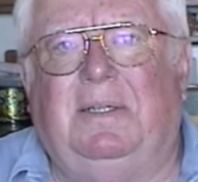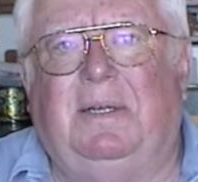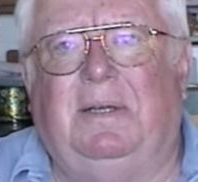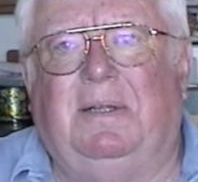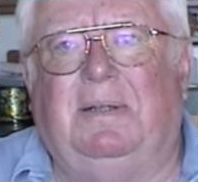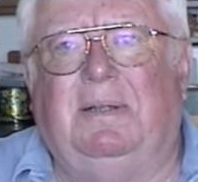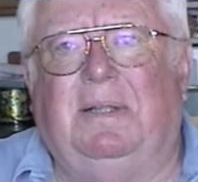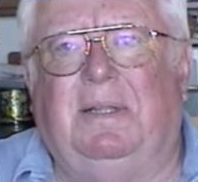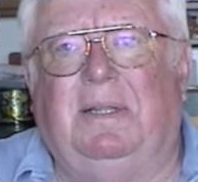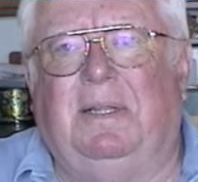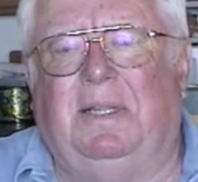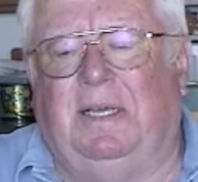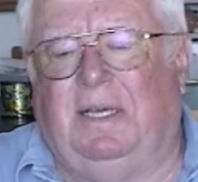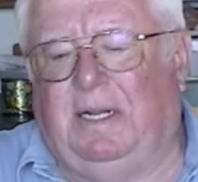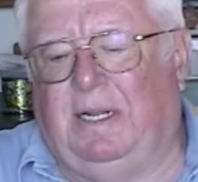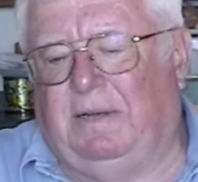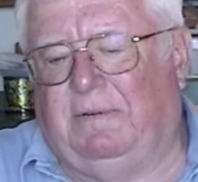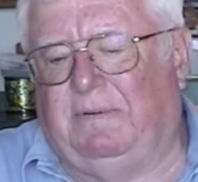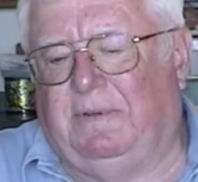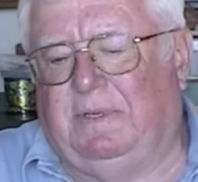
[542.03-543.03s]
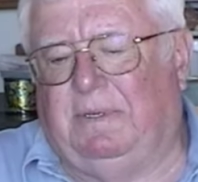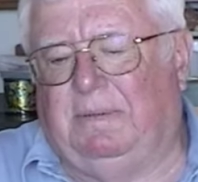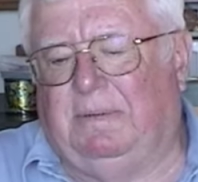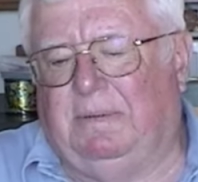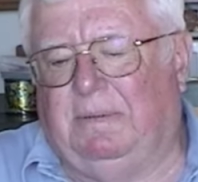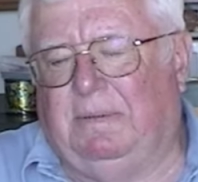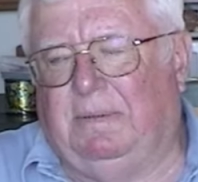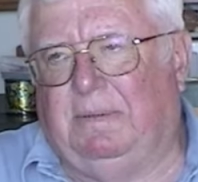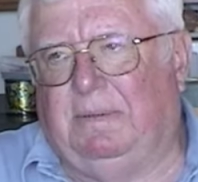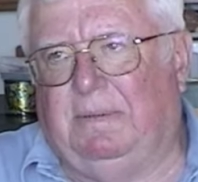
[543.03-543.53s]
So they'd have a
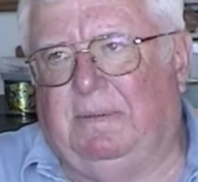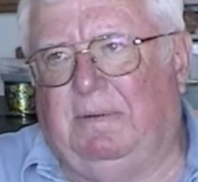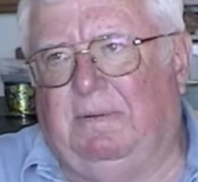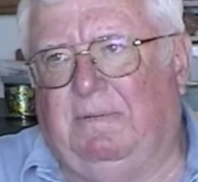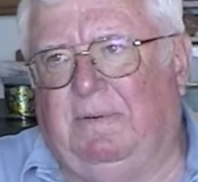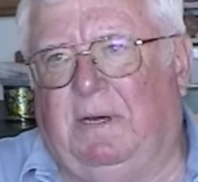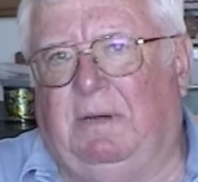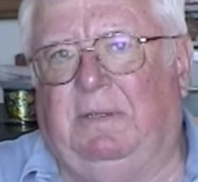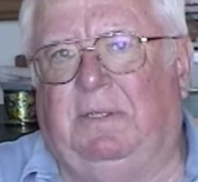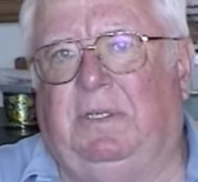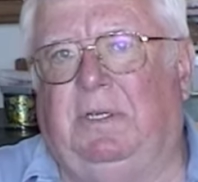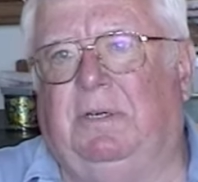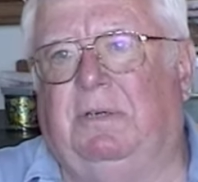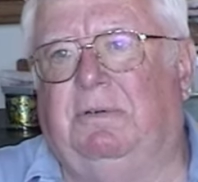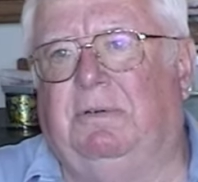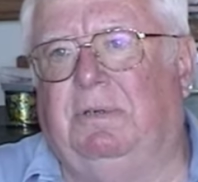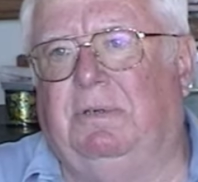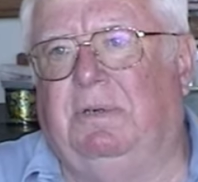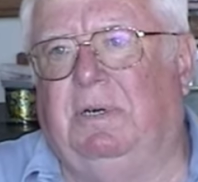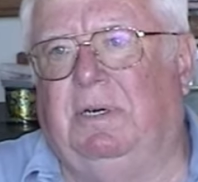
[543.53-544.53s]
volunteer